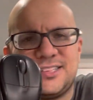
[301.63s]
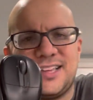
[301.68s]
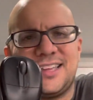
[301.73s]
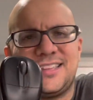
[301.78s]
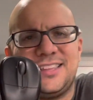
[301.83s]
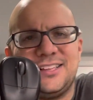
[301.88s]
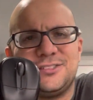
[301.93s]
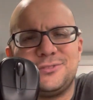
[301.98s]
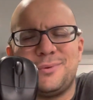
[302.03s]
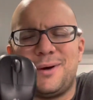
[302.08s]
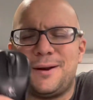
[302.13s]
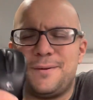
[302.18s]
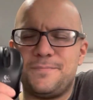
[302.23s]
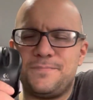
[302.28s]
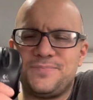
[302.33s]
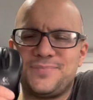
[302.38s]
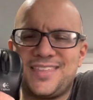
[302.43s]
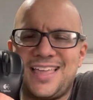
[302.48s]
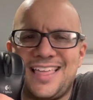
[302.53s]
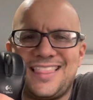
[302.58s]
like this one.
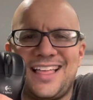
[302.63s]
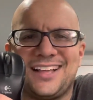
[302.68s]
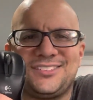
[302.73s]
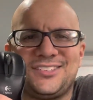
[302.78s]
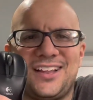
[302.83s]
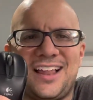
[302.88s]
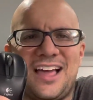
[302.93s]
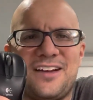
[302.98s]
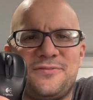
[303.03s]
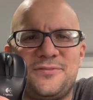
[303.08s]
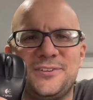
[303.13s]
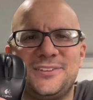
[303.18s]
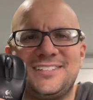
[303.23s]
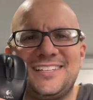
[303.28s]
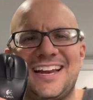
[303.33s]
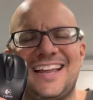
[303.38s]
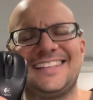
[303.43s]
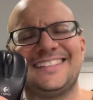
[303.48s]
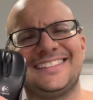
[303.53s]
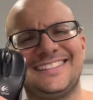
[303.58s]
And that's all I have for you
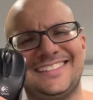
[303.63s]
today.